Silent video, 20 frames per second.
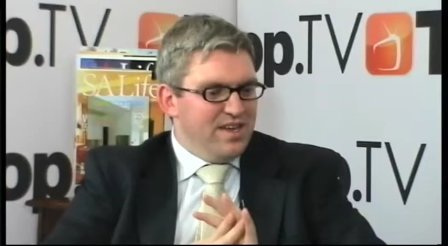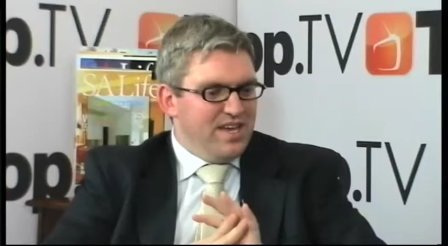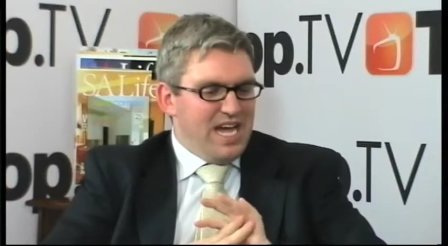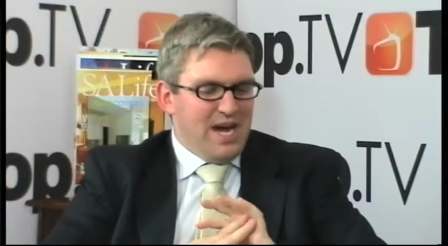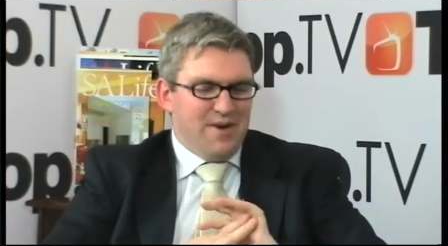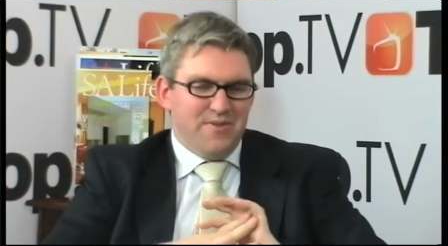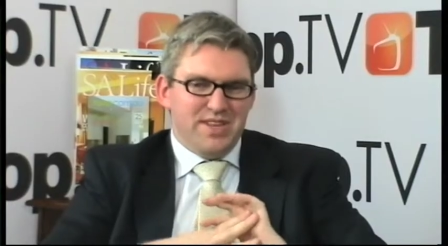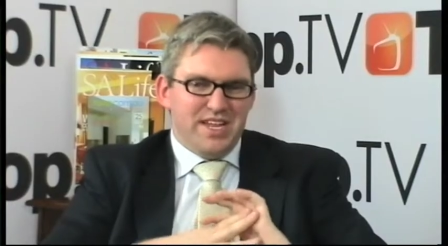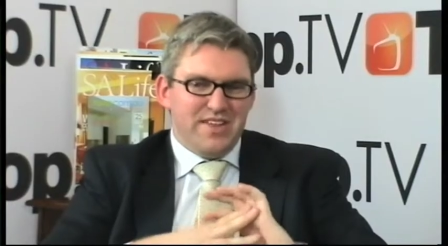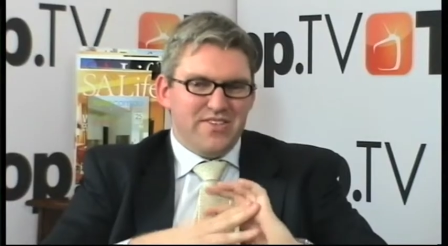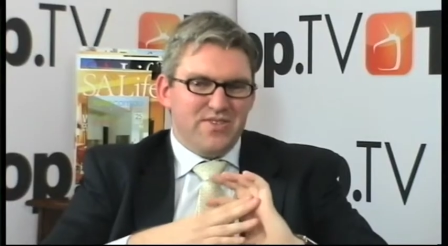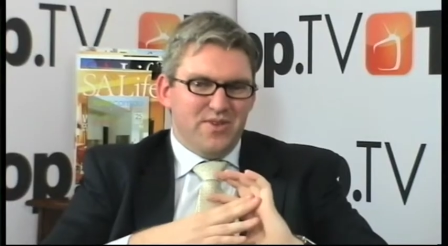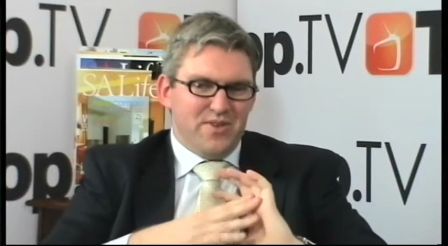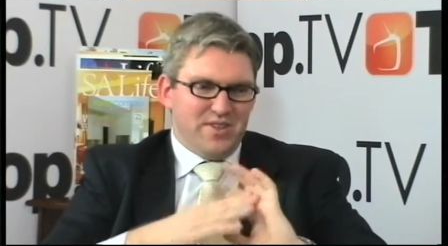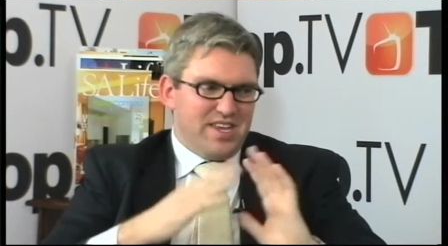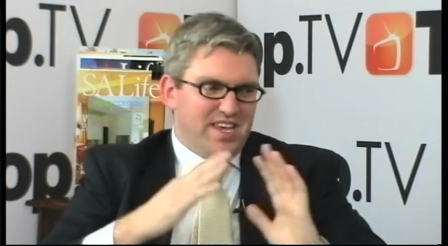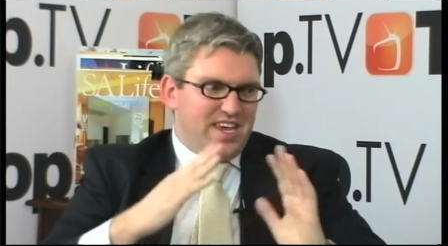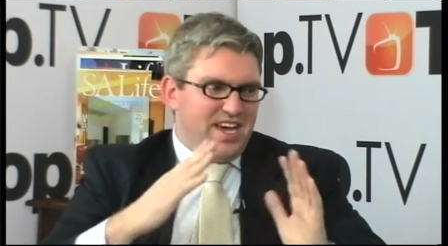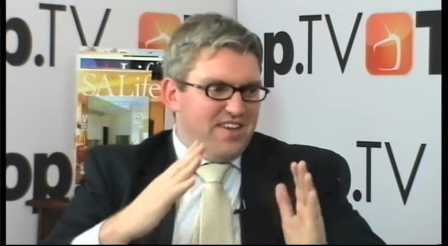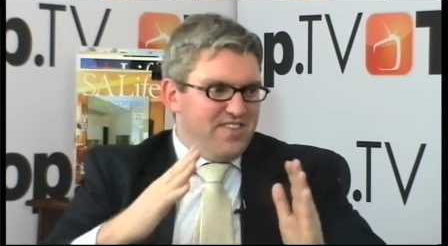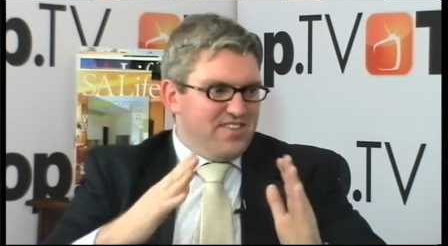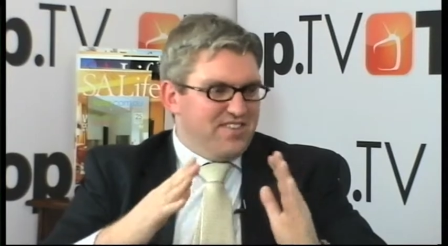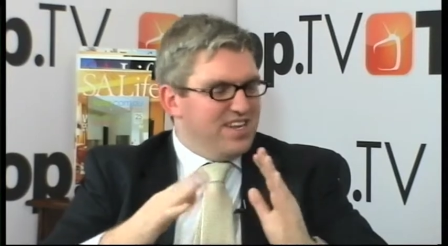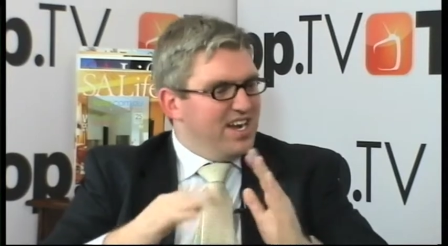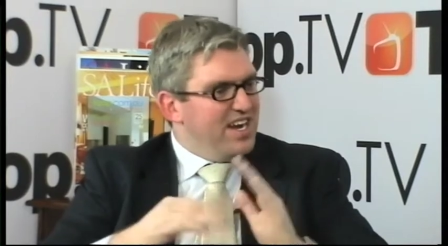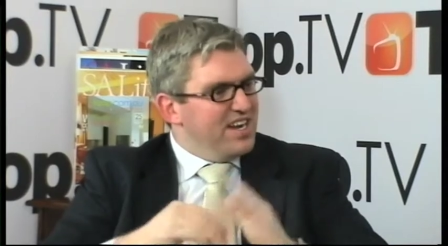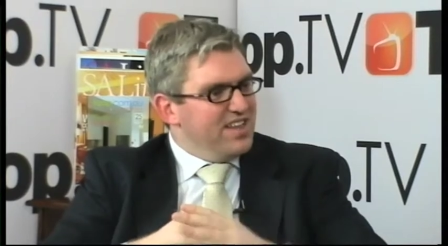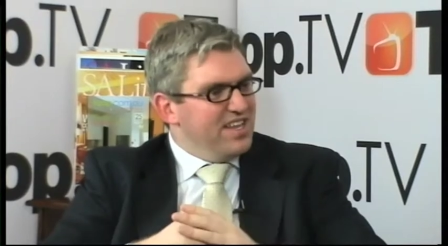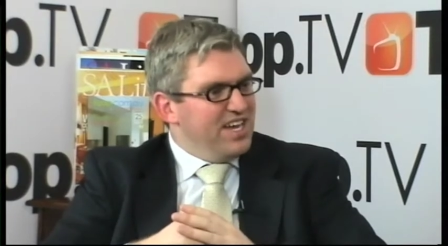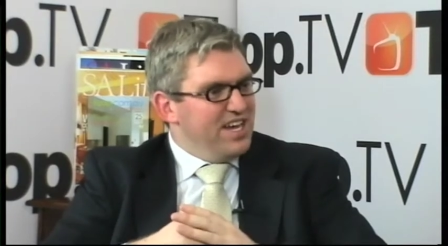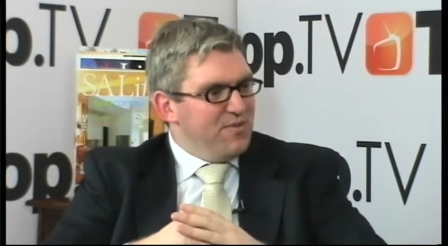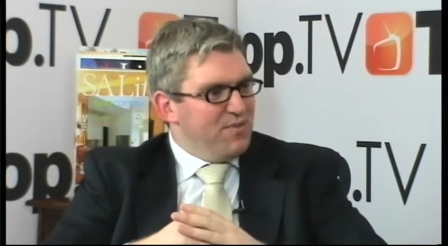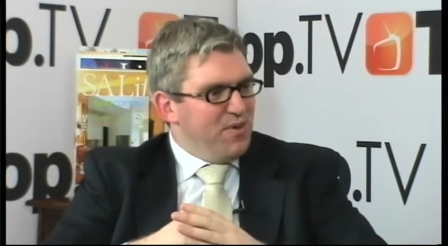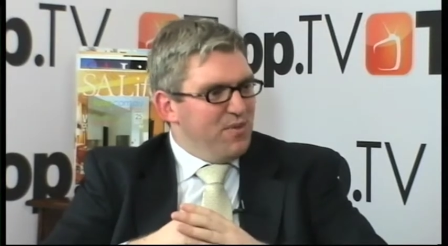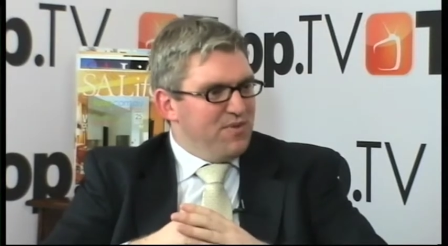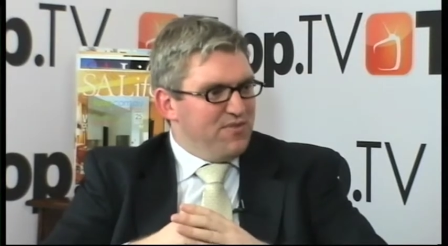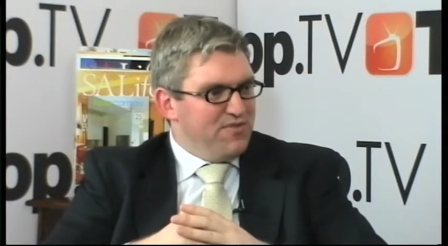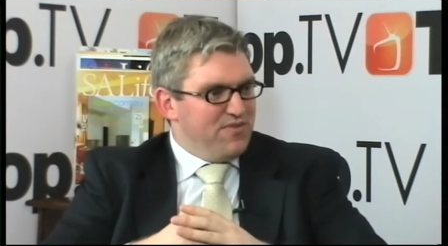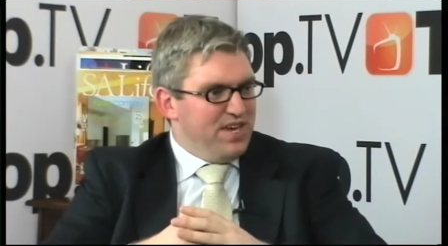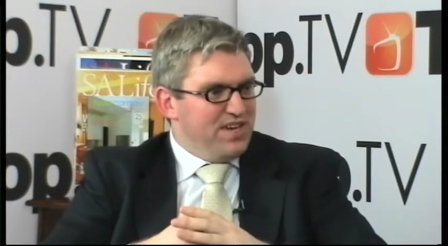However, that's not the case in Adelaide.
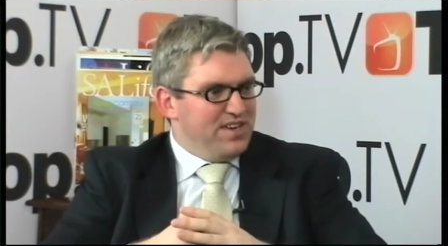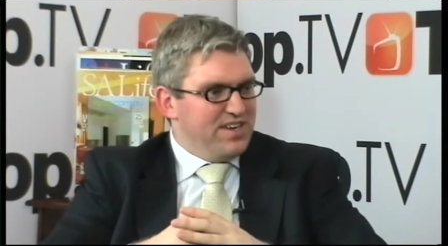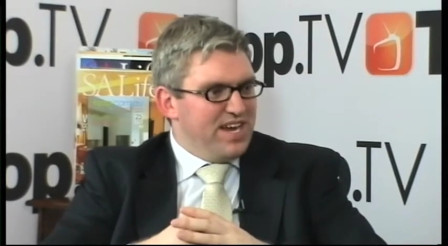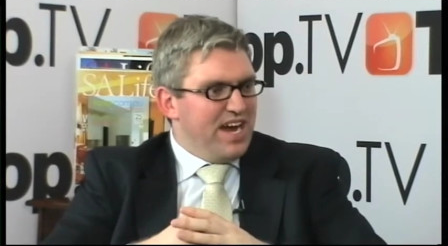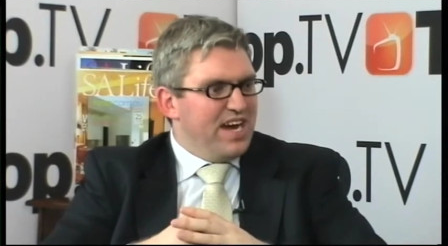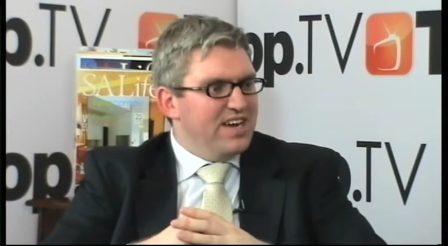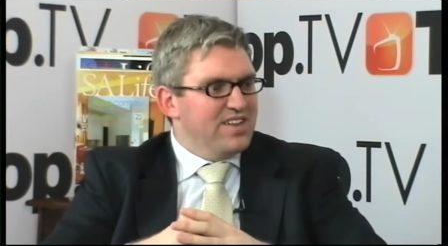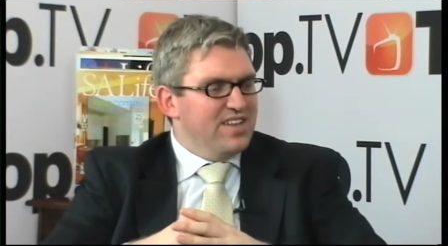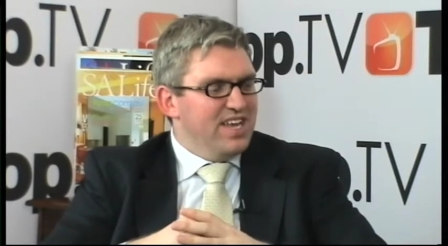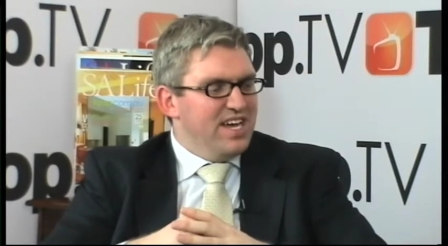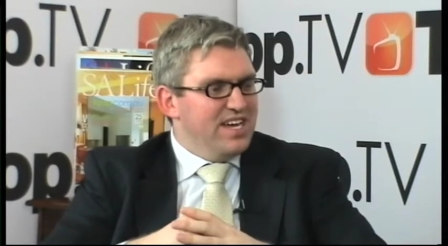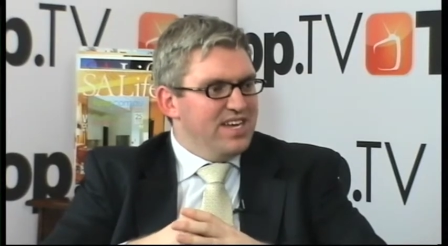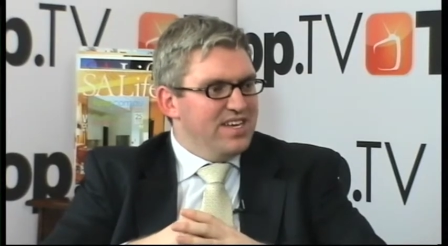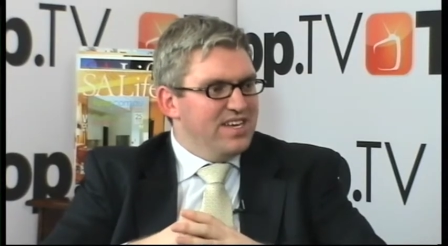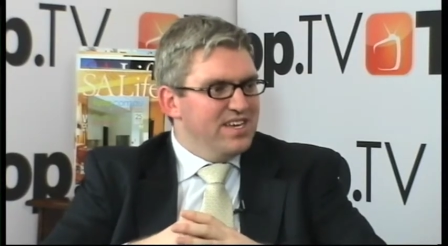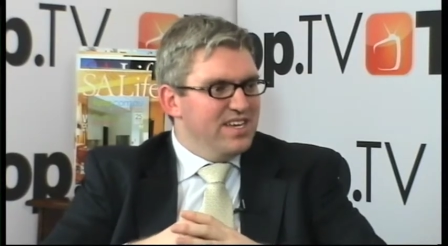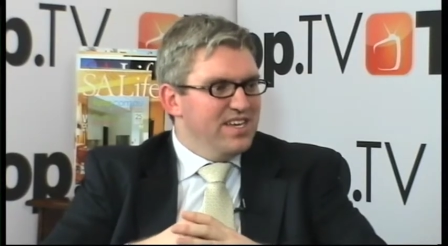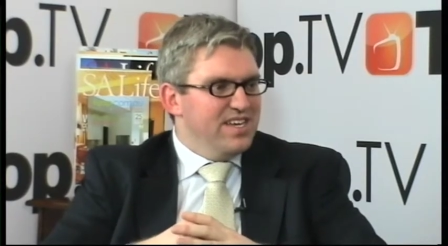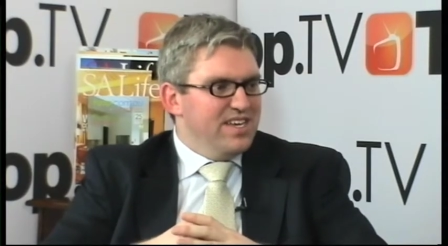What we found in Adelaide